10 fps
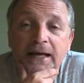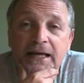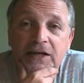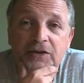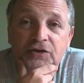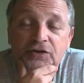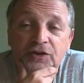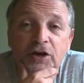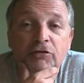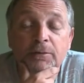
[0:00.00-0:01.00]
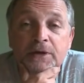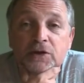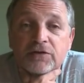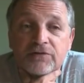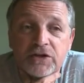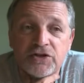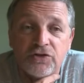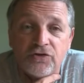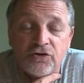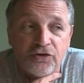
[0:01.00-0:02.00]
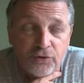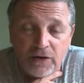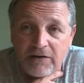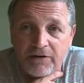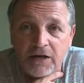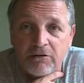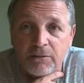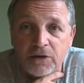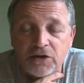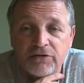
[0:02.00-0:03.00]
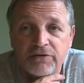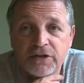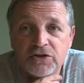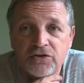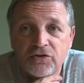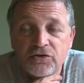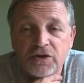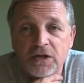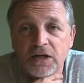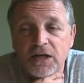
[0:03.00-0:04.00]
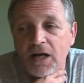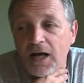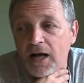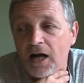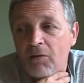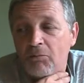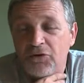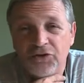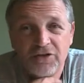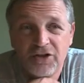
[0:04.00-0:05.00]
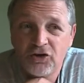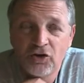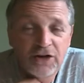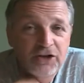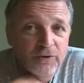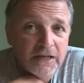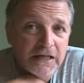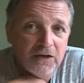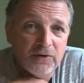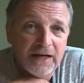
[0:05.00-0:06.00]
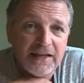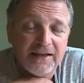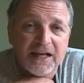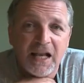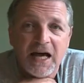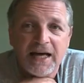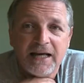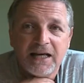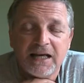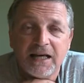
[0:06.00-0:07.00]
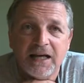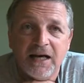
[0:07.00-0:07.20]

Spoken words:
is criminal convictions. Do you have any criminal convictions? You don't need to include anything like